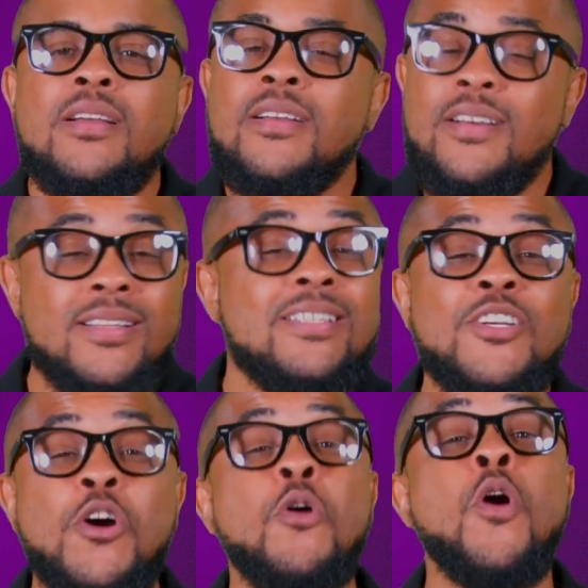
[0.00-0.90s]
couldn't
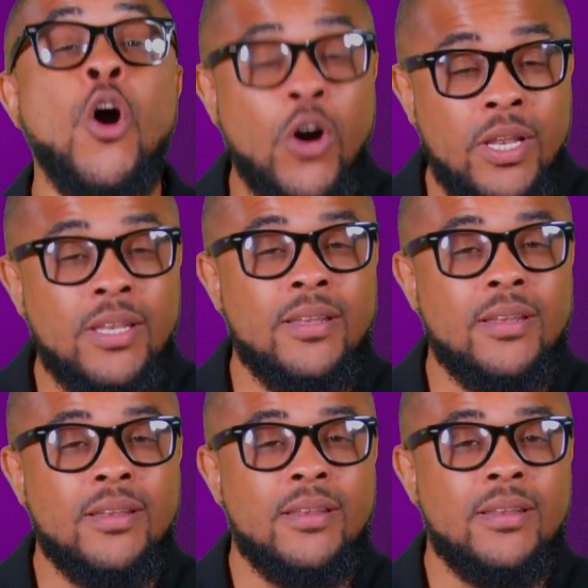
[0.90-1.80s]
go on?
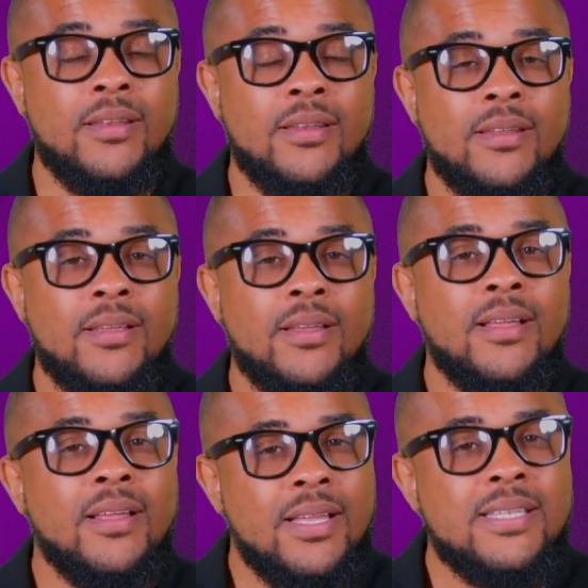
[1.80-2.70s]

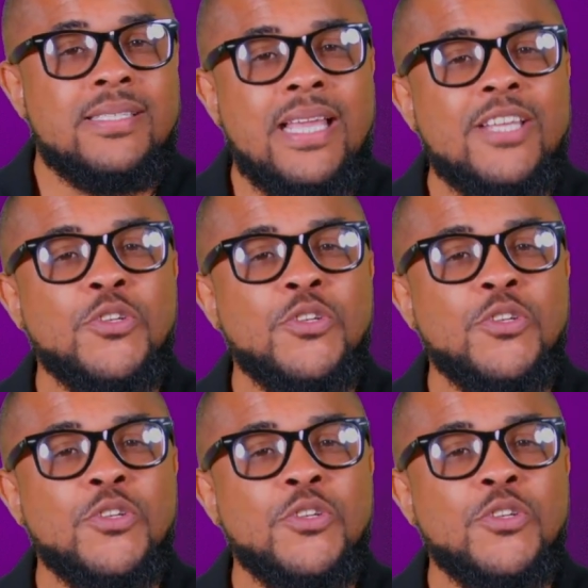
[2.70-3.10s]
Stay